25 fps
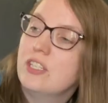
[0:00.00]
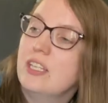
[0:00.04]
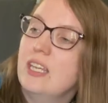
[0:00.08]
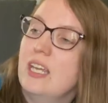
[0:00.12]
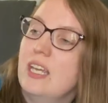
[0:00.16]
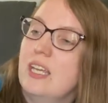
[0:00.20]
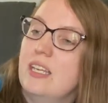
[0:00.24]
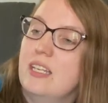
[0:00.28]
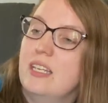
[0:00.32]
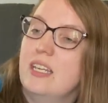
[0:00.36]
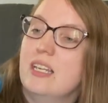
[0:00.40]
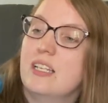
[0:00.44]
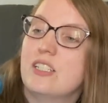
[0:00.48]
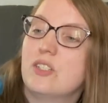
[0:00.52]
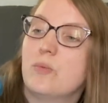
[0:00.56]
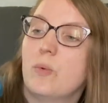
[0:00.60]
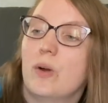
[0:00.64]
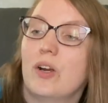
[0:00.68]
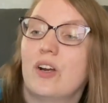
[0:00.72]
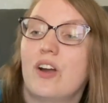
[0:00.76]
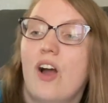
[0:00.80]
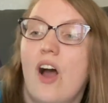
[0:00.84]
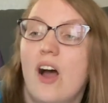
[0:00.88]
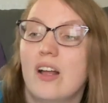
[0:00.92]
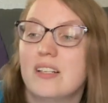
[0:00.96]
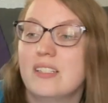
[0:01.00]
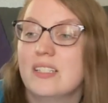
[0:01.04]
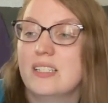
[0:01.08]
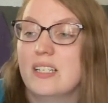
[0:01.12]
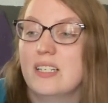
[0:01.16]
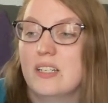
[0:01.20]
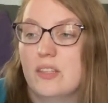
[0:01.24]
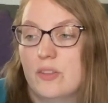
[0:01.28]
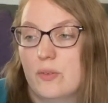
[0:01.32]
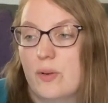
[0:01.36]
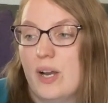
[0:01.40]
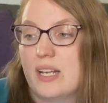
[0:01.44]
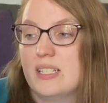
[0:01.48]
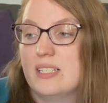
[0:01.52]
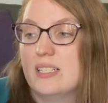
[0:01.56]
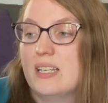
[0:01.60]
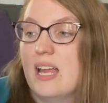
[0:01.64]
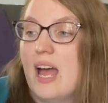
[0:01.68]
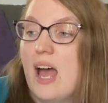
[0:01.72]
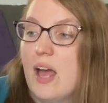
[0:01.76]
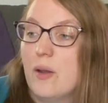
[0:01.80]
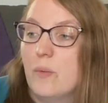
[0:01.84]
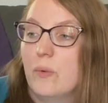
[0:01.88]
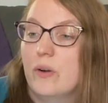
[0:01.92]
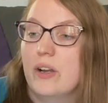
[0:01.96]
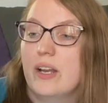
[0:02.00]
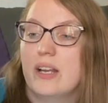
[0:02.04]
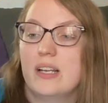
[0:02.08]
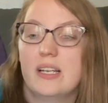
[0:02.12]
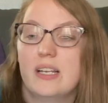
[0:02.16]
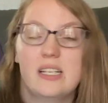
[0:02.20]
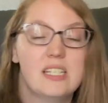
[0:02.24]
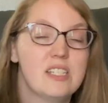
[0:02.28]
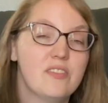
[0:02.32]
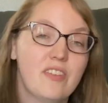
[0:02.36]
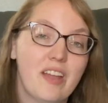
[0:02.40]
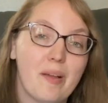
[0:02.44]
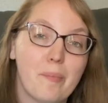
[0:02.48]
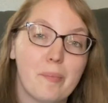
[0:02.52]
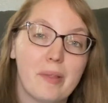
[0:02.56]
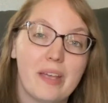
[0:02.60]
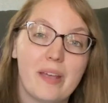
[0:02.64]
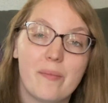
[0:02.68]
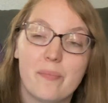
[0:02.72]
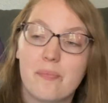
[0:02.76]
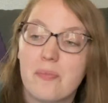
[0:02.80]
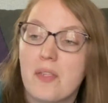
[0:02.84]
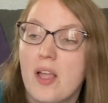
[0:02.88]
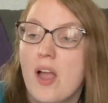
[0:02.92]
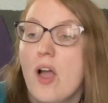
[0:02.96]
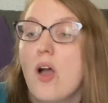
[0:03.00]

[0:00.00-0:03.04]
and the Indians were constant threats to Edward and his family.